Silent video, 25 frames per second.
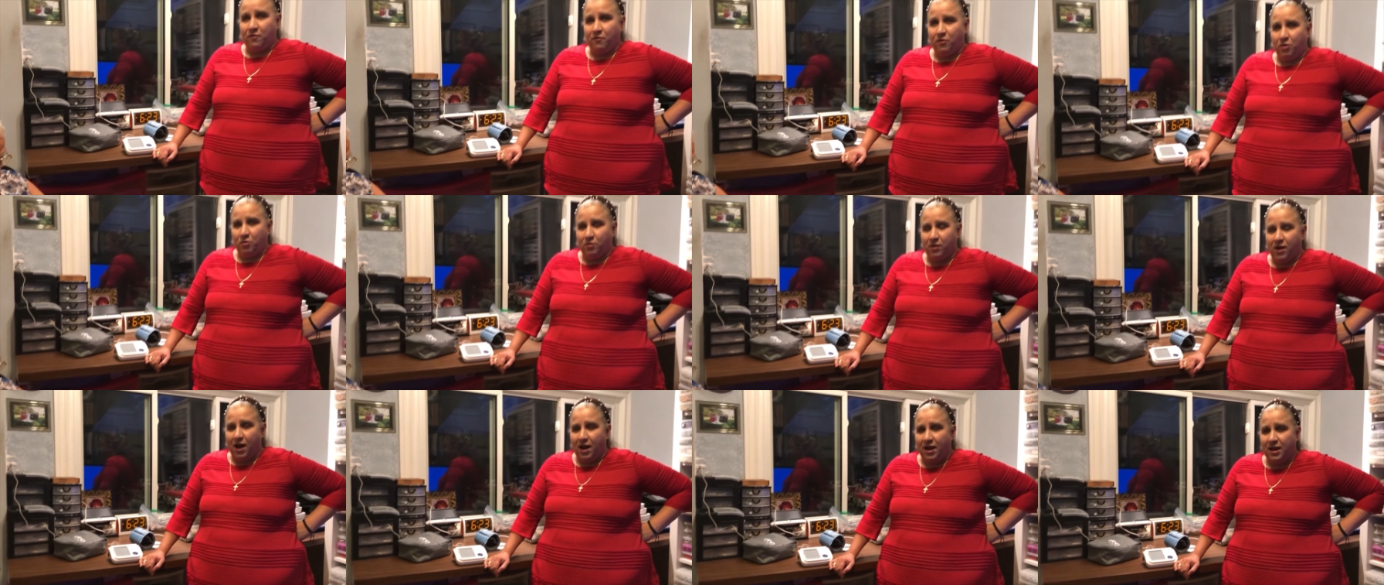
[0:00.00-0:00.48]
of
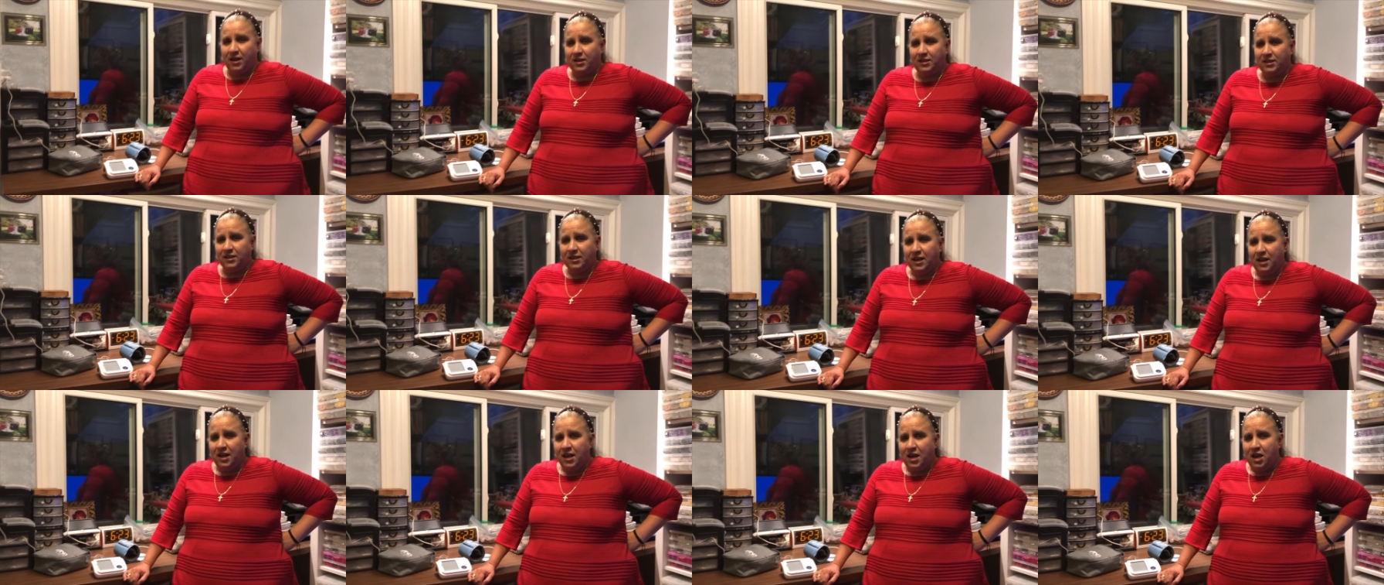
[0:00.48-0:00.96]
you
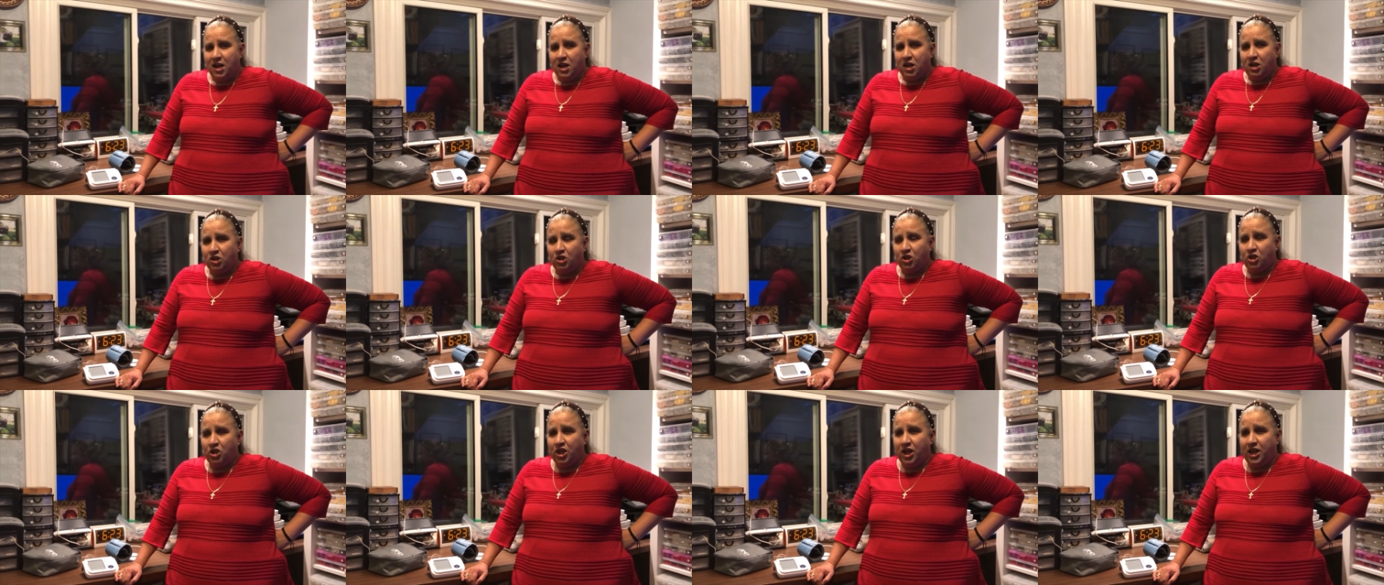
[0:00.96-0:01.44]
guys.
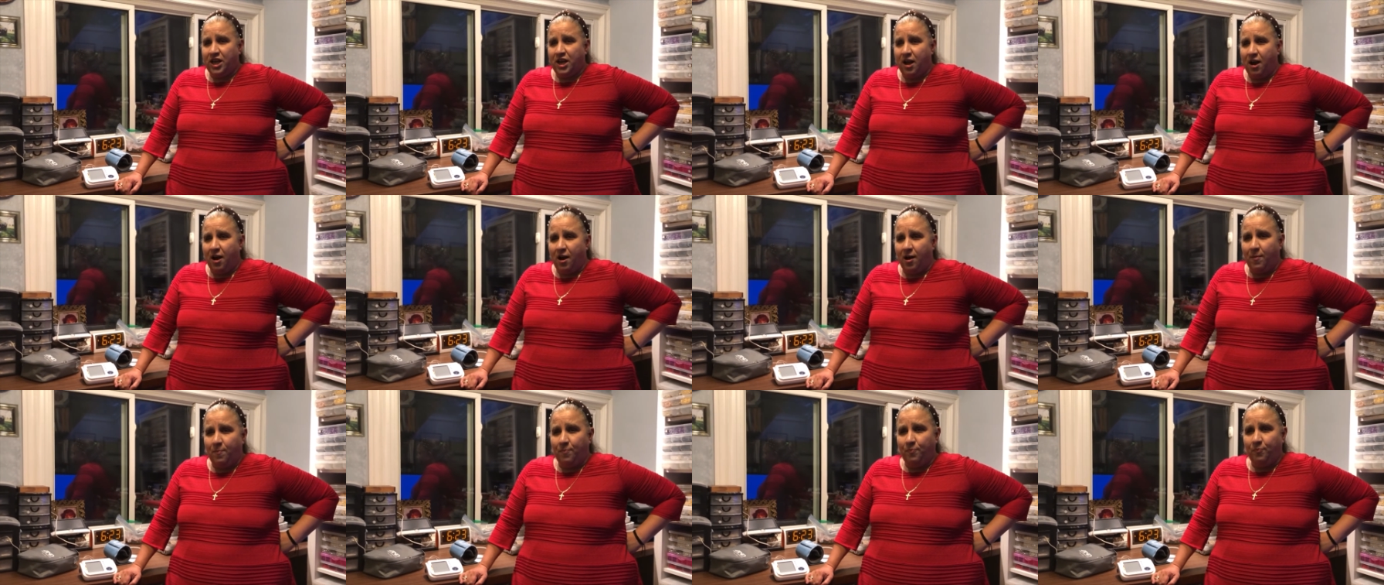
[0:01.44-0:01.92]

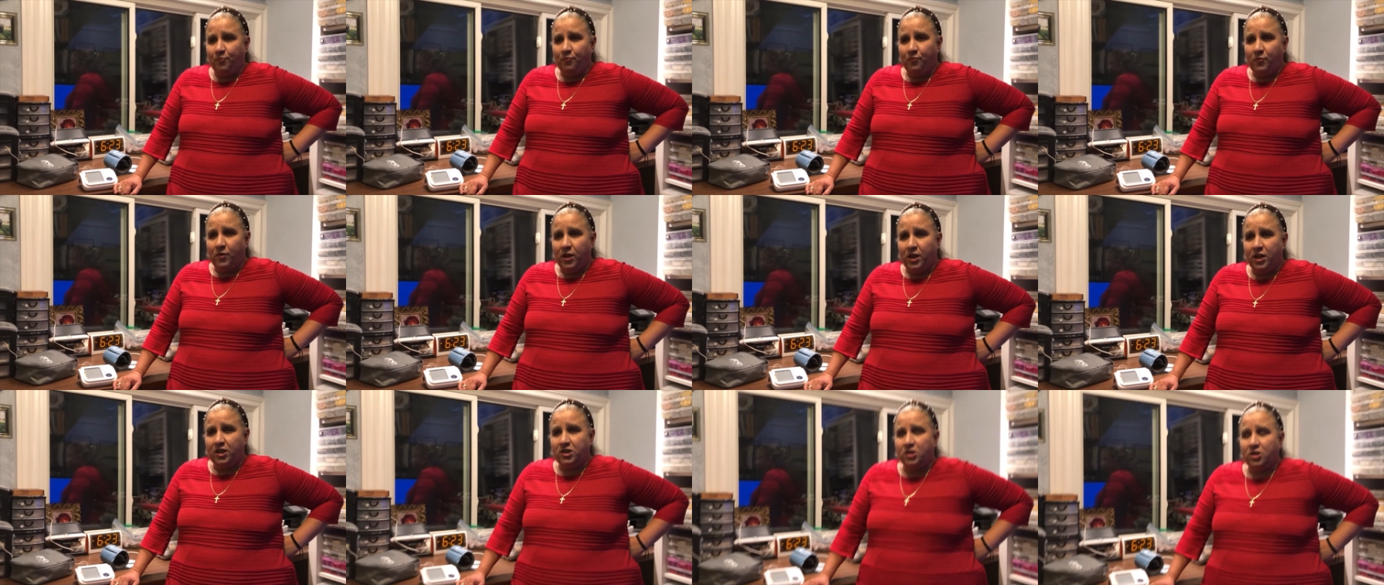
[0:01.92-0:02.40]

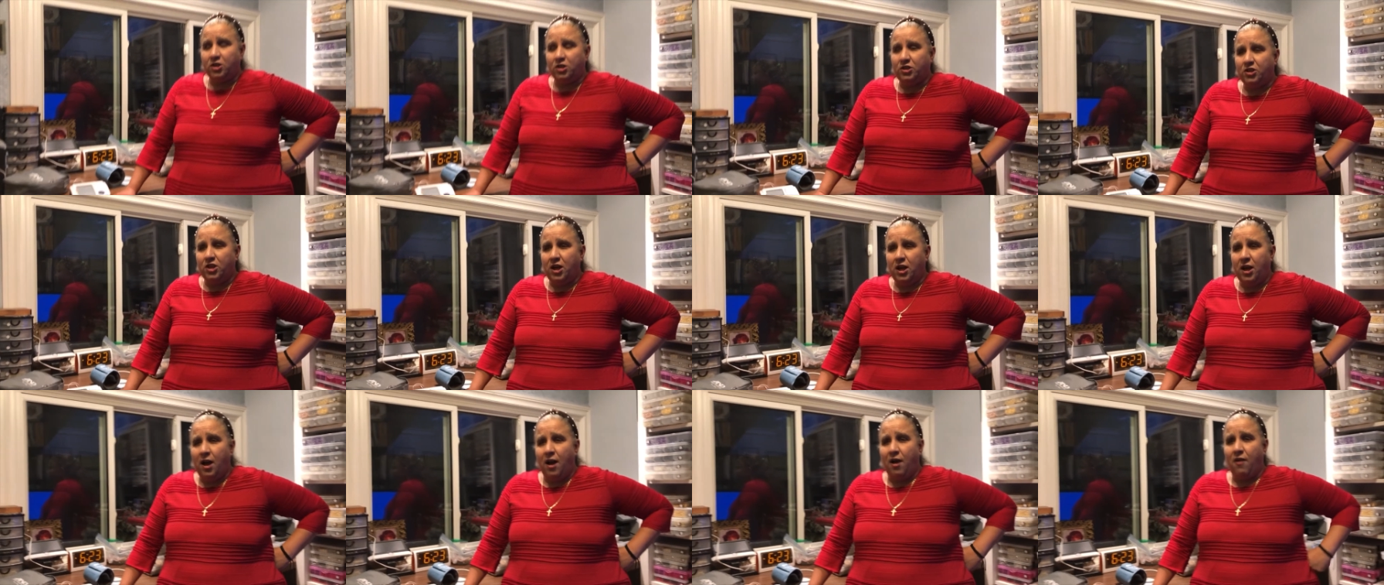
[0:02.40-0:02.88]
It's good
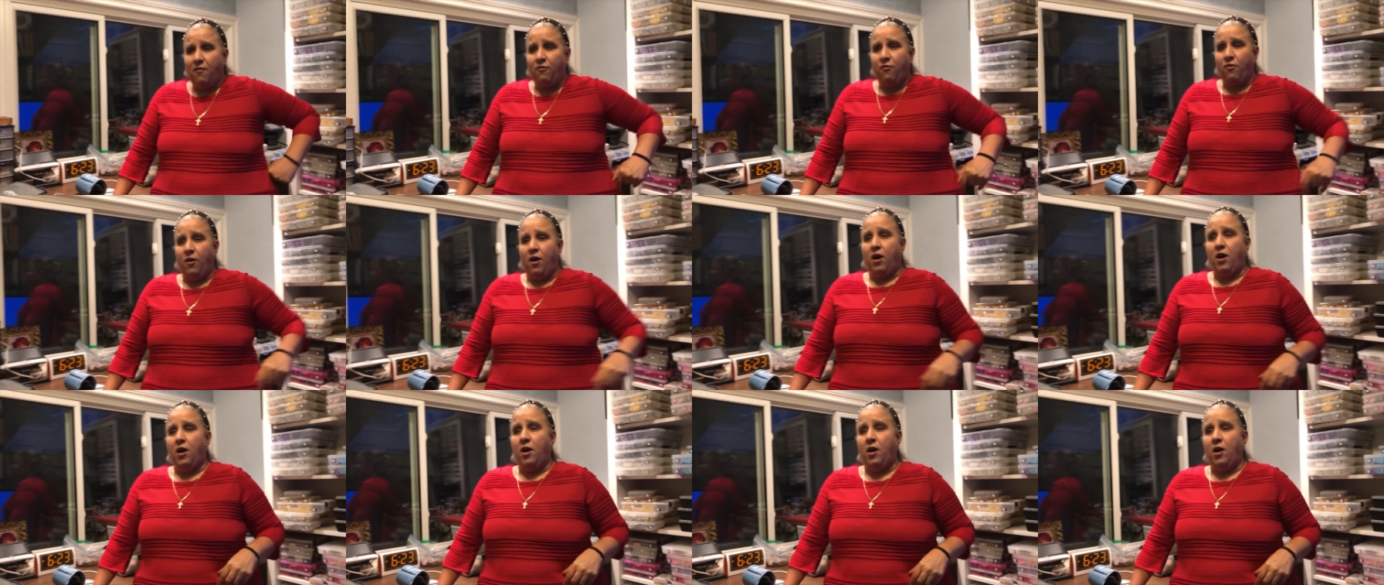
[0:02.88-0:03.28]
to have